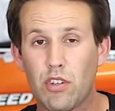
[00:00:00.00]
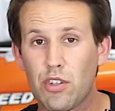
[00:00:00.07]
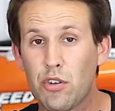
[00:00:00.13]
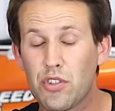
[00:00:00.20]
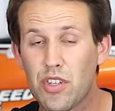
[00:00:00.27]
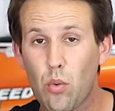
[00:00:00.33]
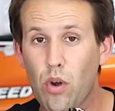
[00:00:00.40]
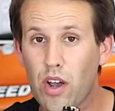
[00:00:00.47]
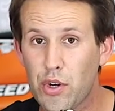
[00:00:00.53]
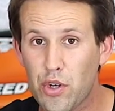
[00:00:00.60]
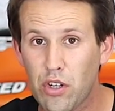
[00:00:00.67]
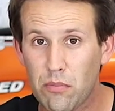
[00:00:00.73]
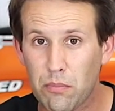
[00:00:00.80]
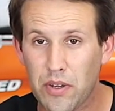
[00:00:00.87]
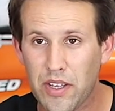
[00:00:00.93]
don't see why it
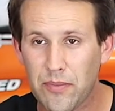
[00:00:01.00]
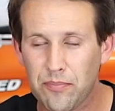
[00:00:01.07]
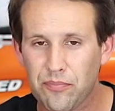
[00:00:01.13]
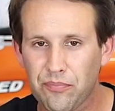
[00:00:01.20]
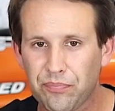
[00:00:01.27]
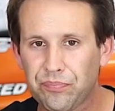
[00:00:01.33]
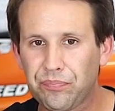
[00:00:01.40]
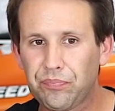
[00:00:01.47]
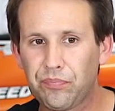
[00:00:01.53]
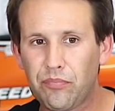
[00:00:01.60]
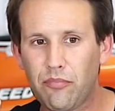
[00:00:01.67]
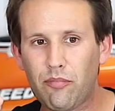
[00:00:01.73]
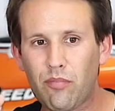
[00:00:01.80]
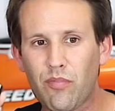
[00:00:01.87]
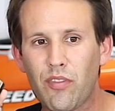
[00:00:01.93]
shouldn't be,
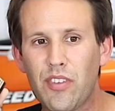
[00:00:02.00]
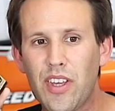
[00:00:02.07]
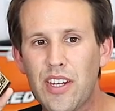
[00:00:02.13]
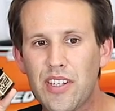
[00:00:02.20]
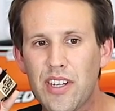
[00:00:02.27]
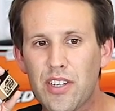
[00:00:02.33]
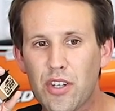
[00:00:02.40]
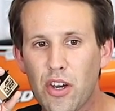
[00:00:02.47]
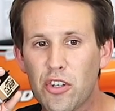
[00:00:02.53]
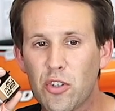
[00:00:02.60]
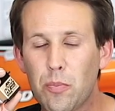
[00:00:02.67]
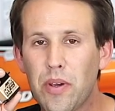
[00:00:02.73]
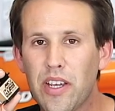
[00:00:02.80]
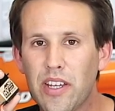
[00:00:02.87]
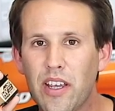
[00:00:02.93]
this is going
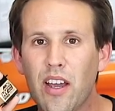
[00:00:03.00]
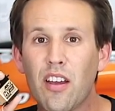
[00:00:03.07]
to be